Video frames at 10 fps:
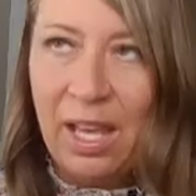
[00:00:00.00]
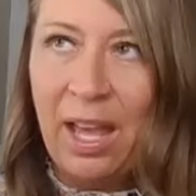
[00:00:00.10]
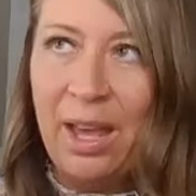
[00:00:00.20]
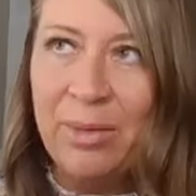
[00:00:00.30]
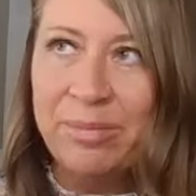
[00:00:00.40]

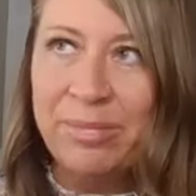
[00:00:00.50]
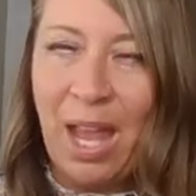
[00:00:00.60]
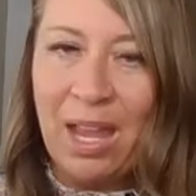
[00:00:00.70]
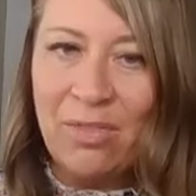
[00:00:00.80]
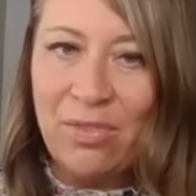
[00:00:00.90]
I
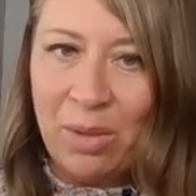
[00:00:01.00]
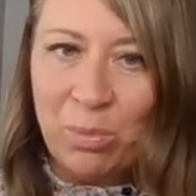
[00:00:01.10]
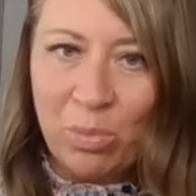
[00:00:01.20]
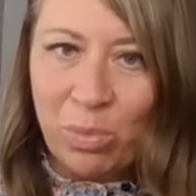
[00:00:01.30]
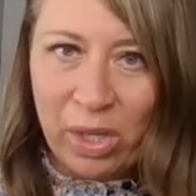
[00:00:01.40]
have
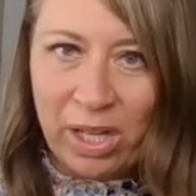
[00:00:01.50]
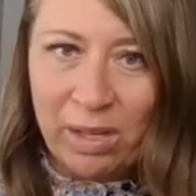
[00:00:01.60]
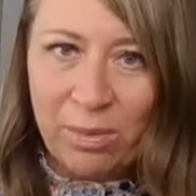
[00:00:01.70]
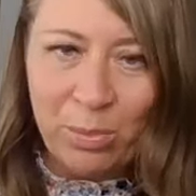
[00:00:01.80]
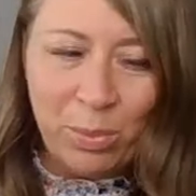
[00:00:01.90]
found
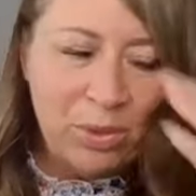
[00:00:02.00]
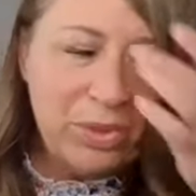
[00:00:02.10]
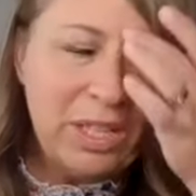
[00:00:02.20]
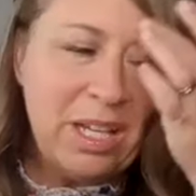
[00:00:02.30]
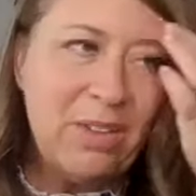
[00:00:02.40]
more
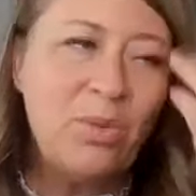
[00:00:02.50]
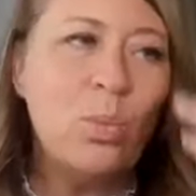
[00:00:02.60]
relief